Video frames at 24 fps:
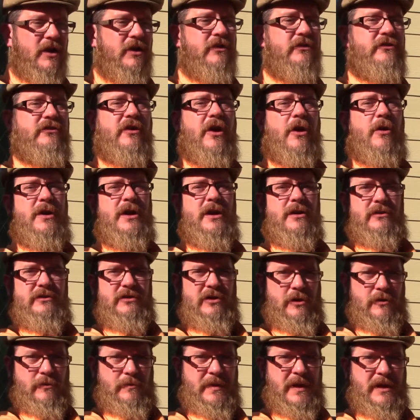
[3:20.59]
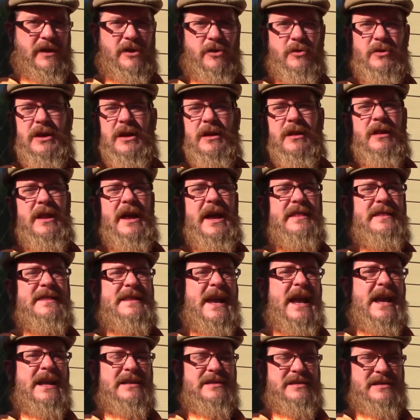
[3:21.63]
So here's hoping you can let
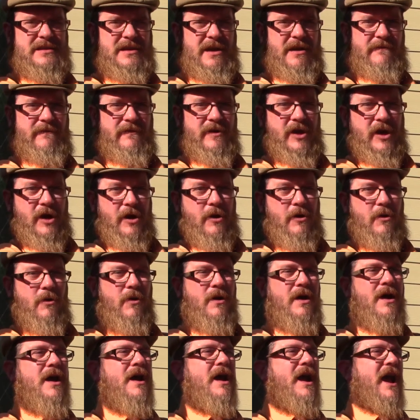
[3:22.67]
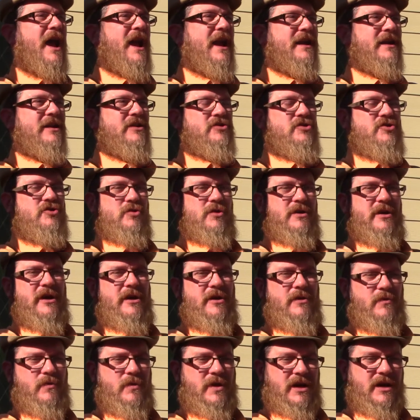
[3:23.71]
that stuff go and enjoy
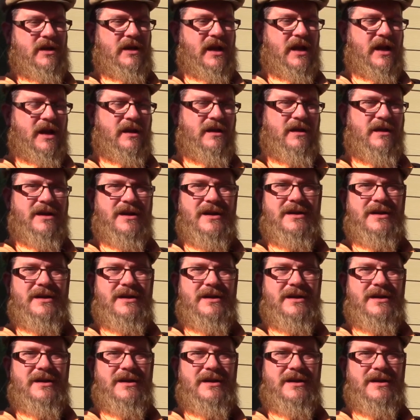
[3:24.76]
your weekend.